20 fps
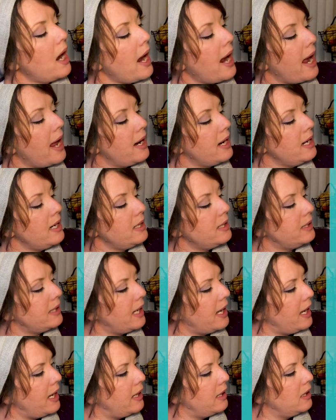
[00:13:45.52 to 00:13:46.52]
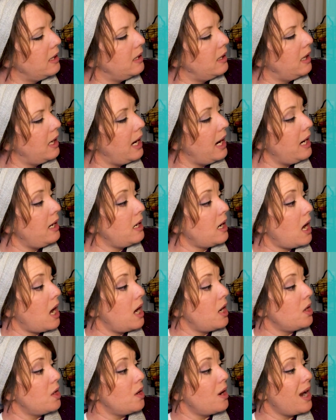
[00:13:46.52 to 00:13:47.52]
And he said, lay
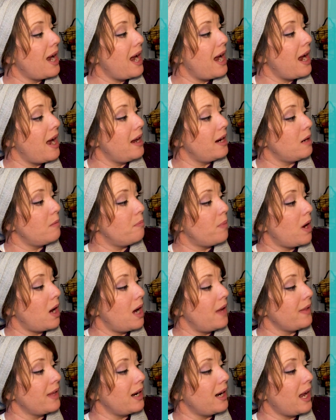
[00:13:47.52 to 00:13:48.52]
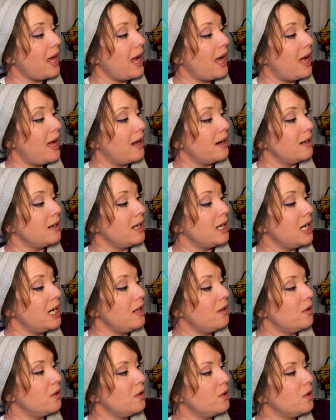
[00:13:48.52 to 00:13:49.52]
not your hand upon the lad,
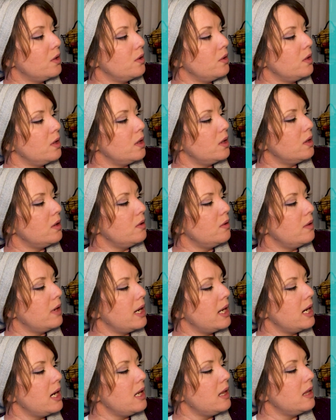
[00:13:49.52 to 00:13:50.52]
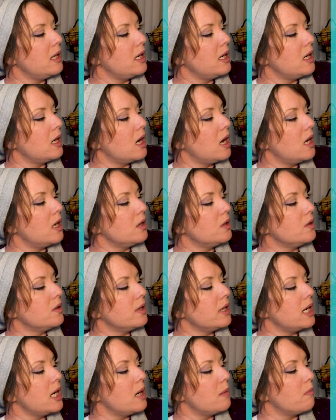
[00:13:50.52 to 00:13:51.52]
neither do you anything unto
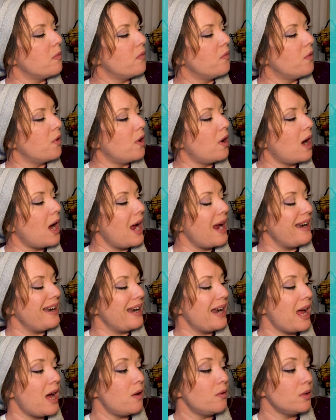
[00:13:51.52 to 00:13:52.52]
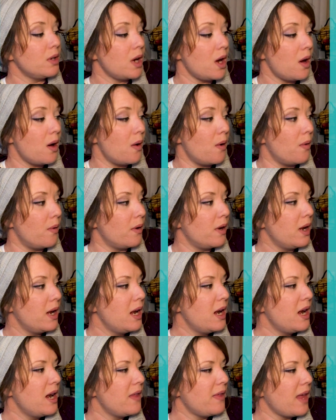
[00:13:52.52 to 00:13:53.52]
him, for I now know
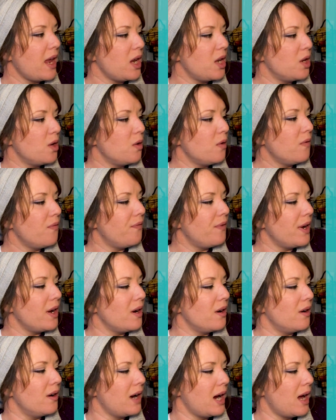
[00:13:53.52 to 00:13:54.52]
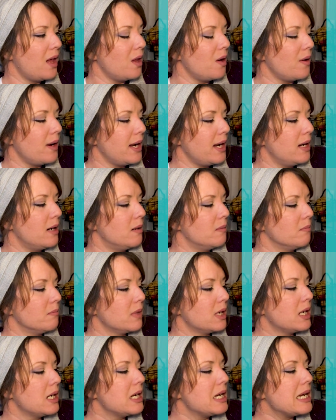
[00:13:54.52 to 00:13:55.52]
that you fear
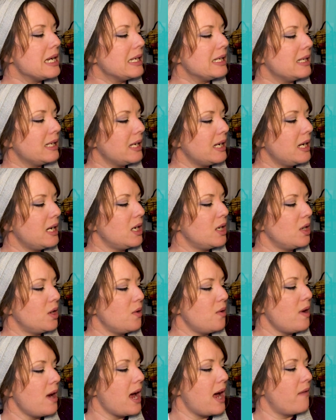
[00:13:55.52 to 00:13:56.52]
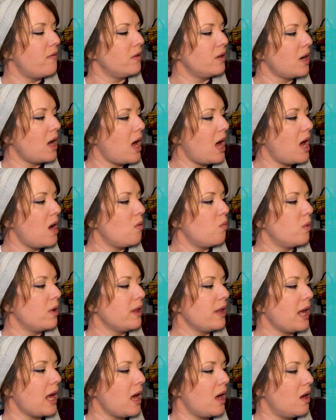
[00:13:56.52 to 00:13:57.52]
Elohim, seeing you have not
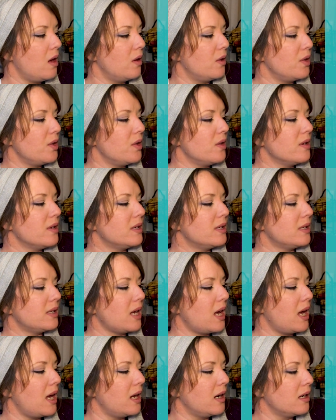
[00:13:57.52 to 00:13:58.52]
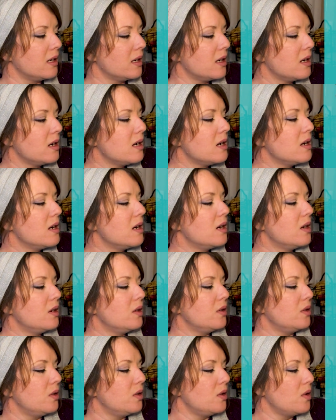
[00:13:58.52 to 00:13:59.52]
withheld your son,
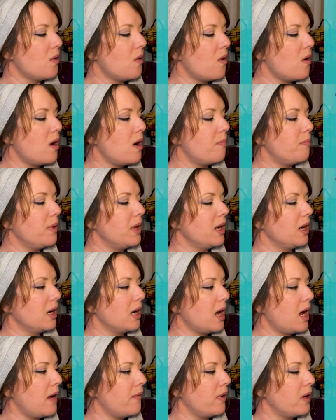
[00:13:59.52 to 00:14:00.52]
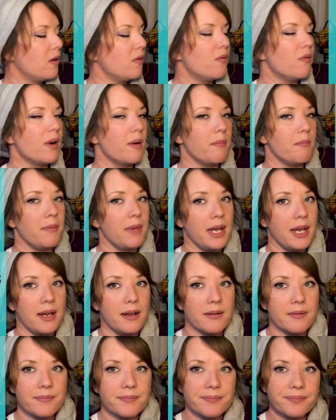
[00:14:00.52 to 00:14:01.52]
your beloved, from me.